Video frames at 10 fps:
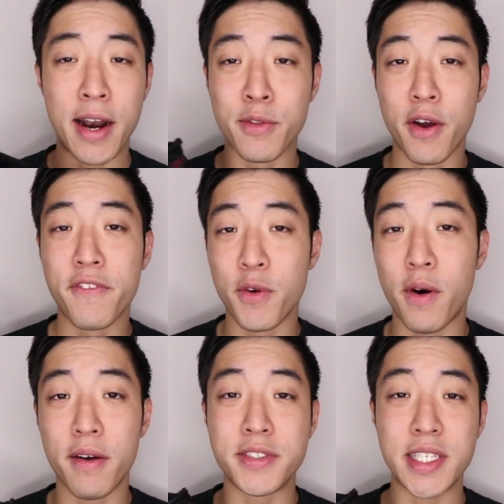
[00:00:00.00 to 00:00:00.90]
I don't know if you
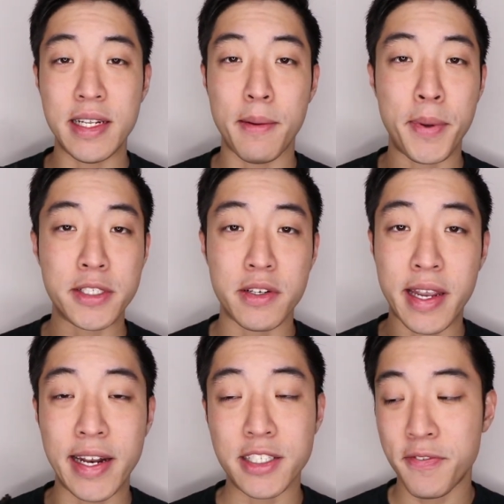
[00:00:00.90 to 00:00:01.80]
all have seen a picture
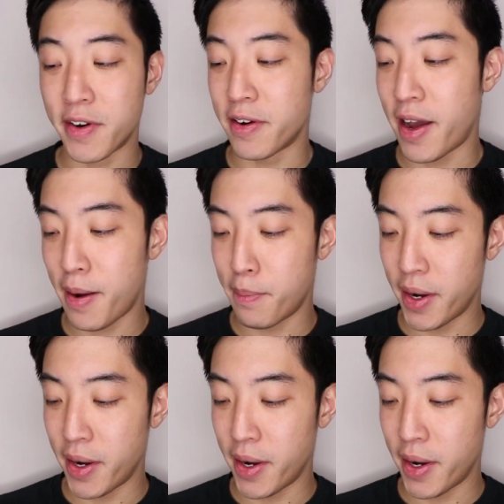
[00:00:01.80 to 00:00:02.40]
of KD's foot or not,